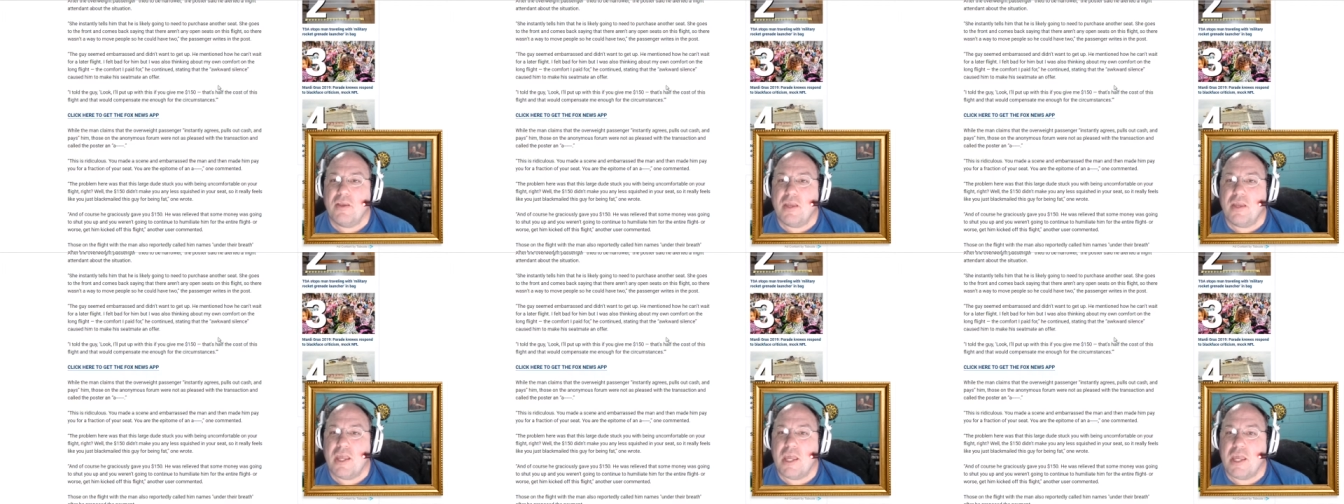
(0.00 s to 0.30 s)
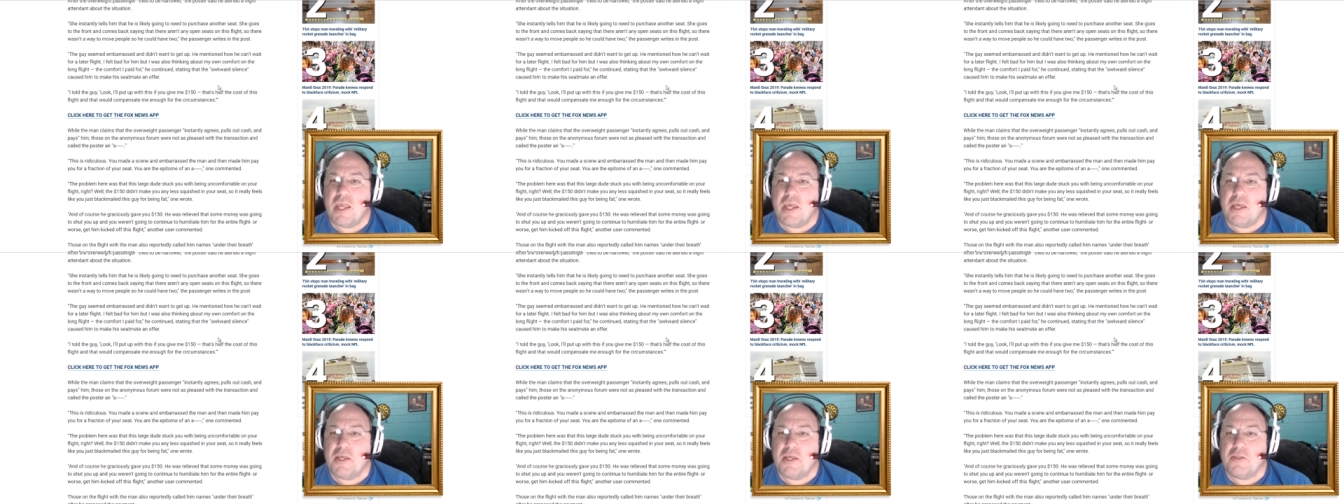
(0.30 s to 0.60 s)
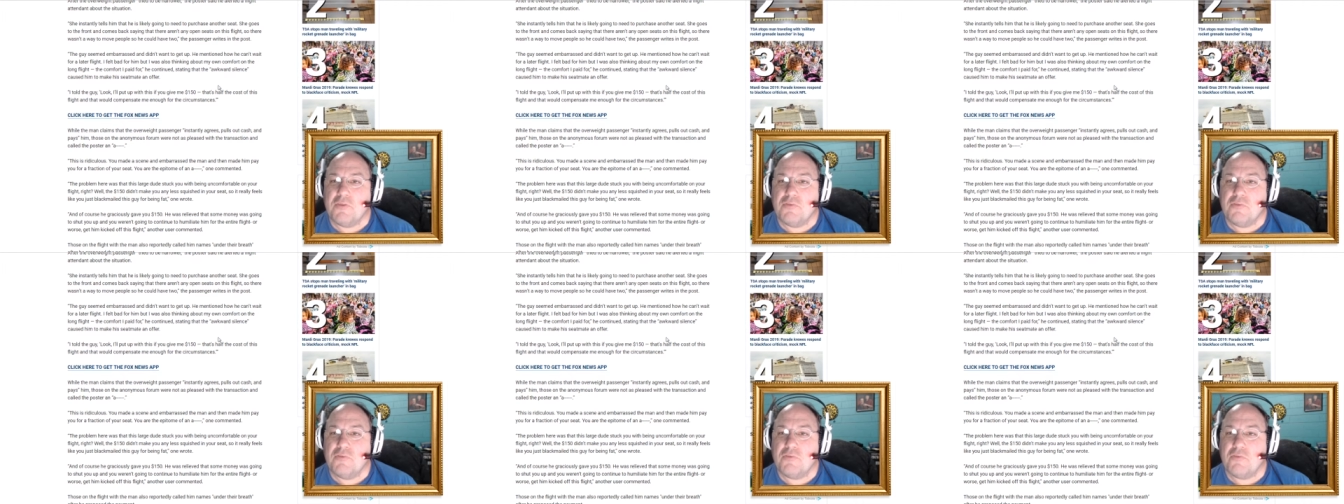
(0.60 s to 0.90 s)

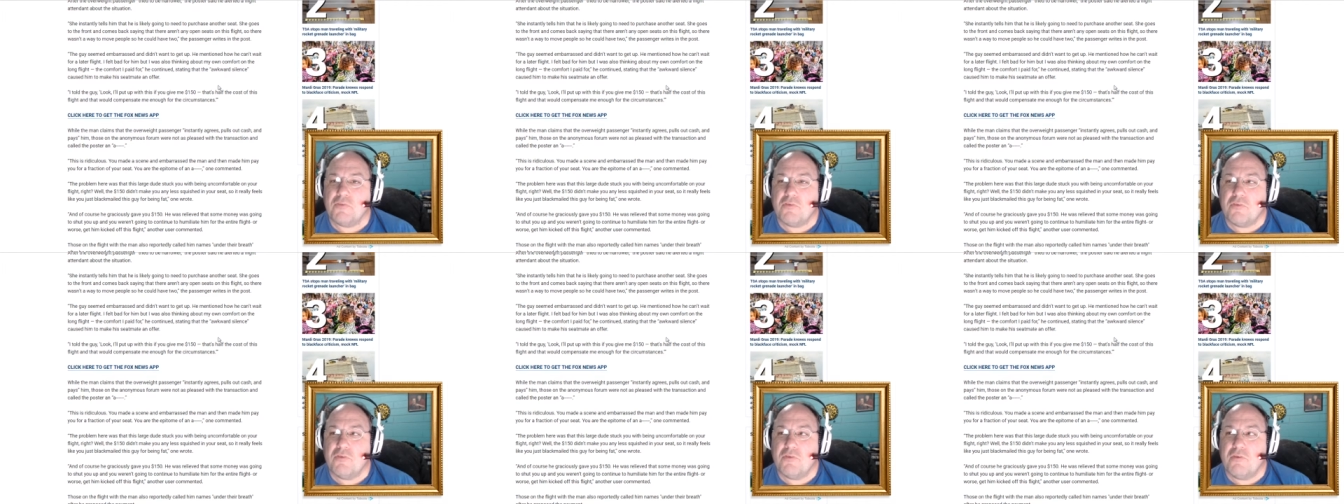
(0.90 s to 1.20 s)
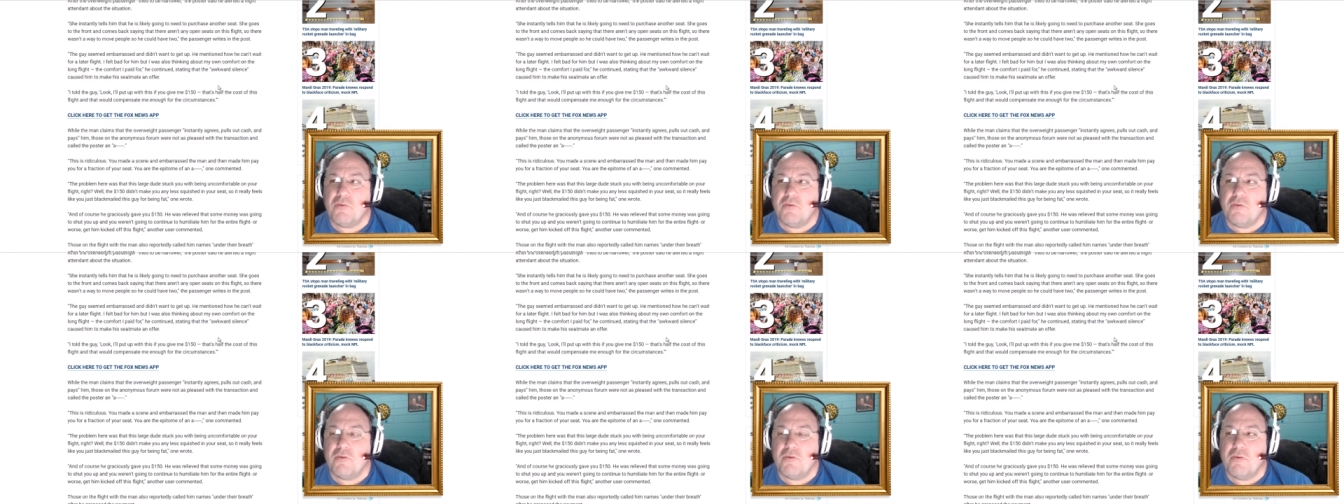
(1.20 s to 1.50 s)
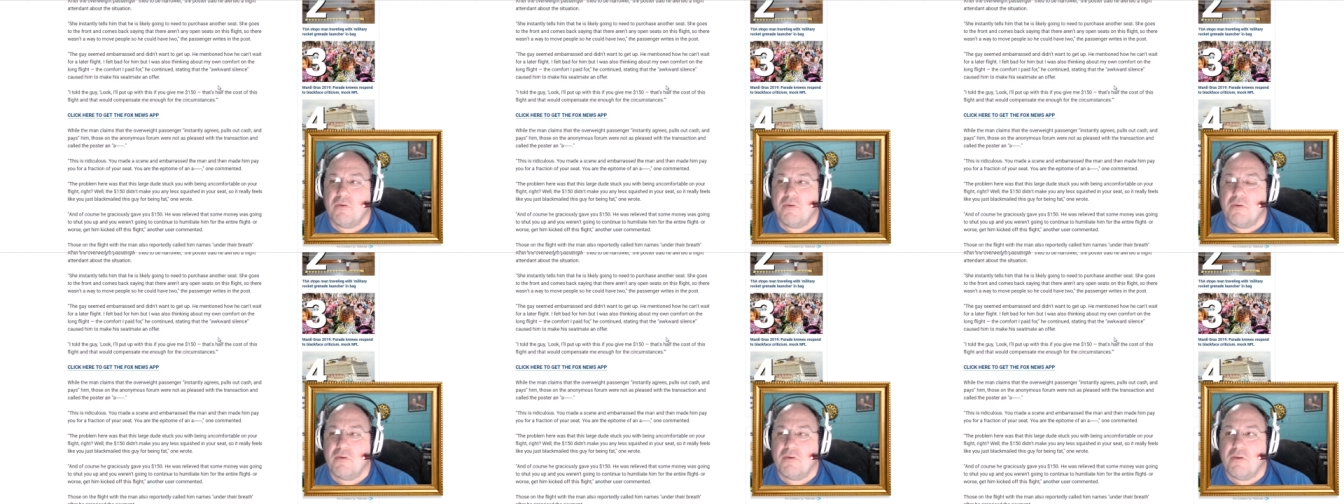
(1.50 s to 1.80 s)
And
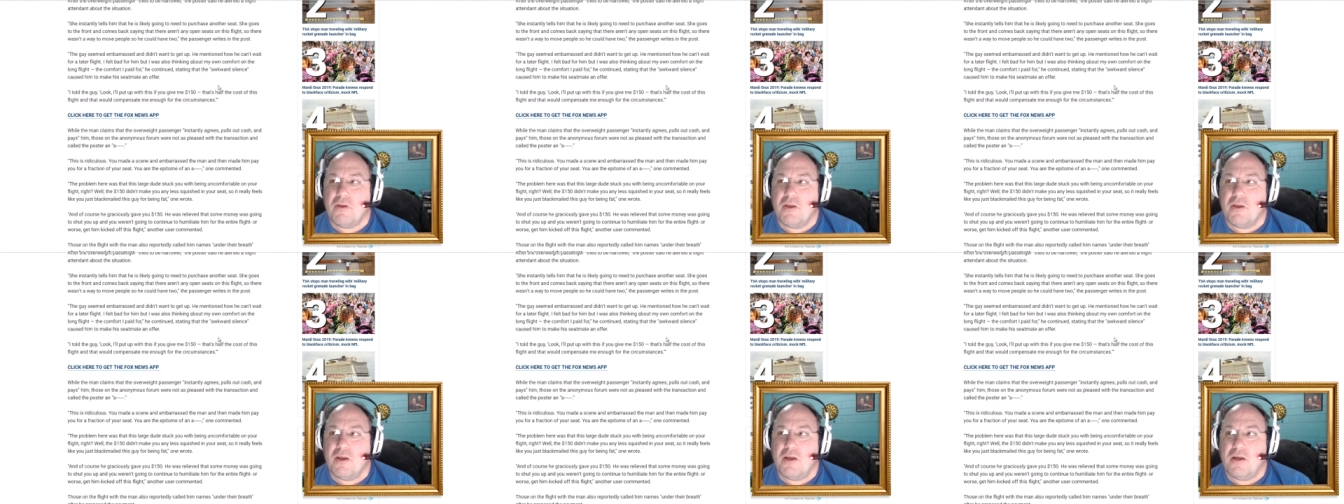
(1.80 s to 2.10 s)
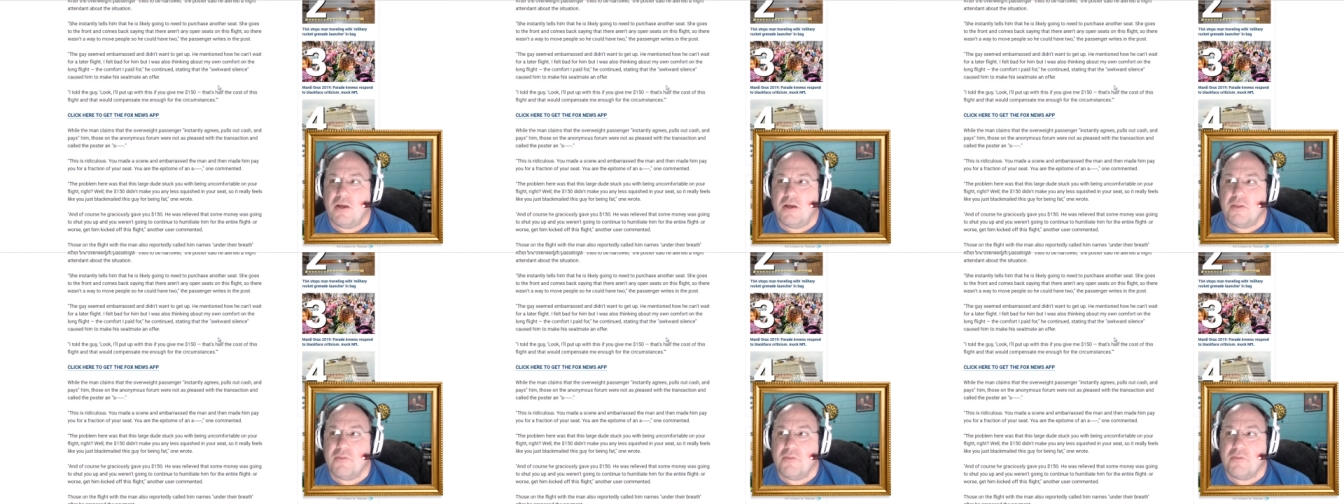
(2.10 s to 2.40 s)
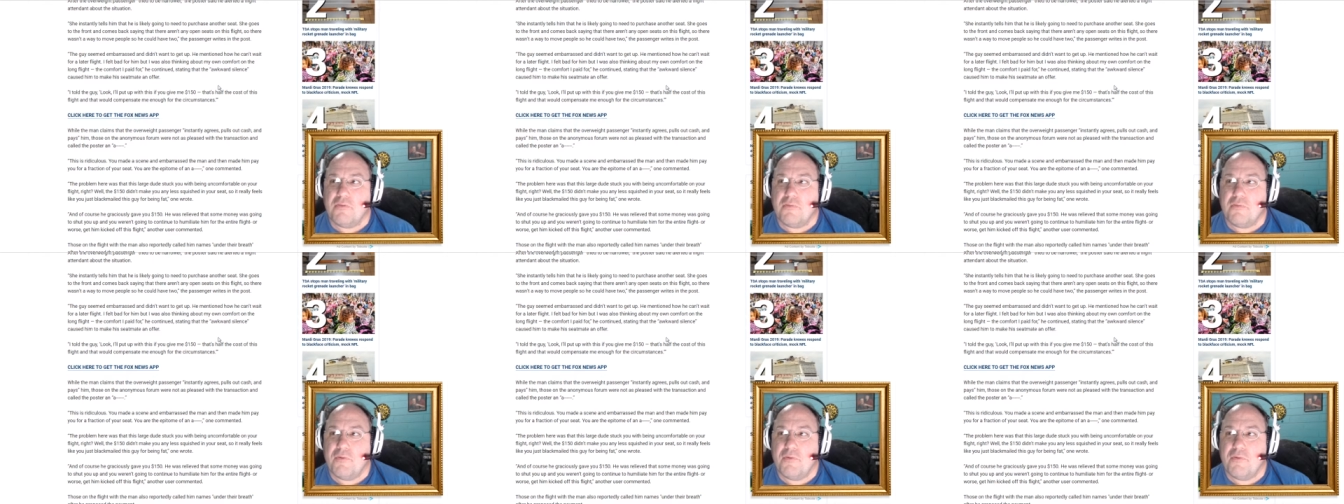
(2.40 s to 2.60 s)
uh,